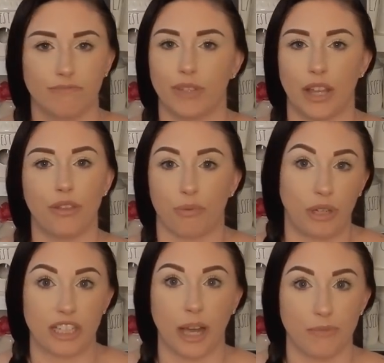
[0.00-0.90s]
like
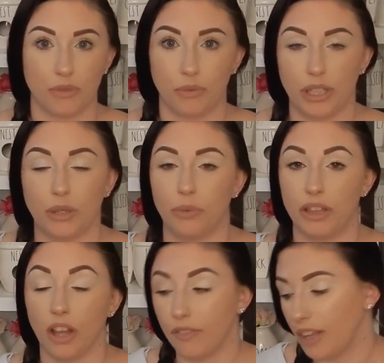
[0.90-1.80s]
three times a week. We
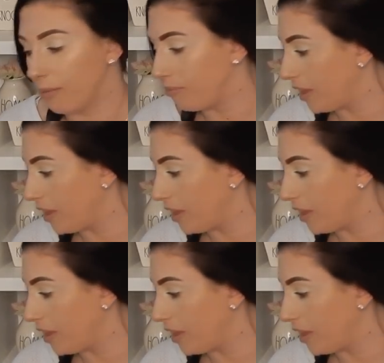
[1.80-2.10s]
love them.